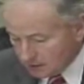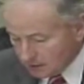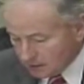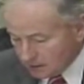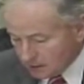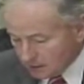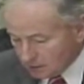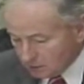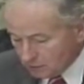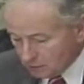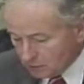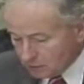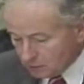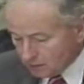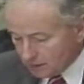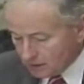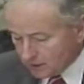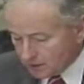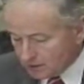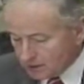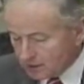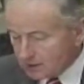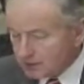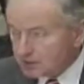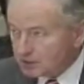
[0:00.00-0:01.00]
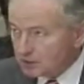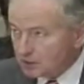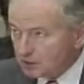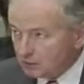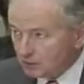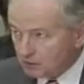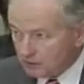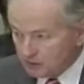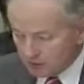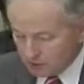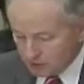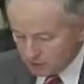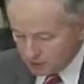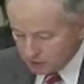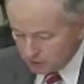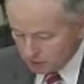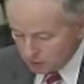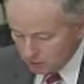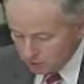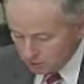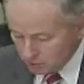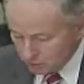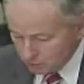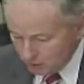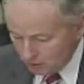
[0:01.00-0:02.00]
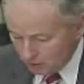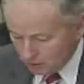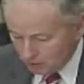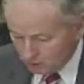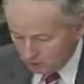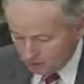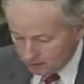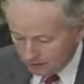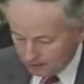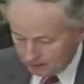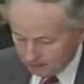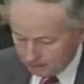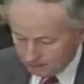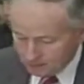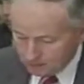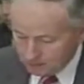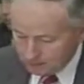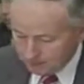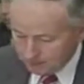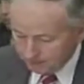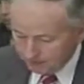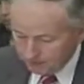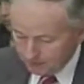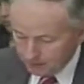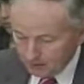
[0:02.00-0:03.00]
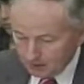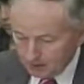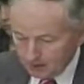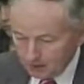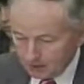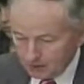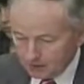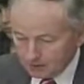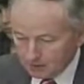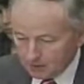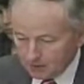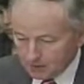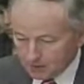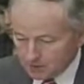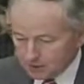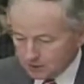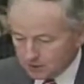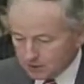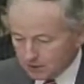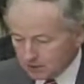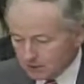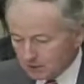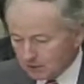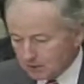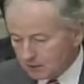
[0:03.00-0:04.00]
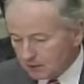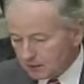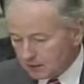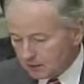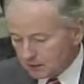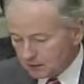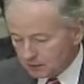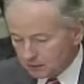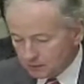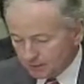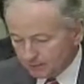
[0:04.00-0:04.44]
to address serious drug crimes in this country.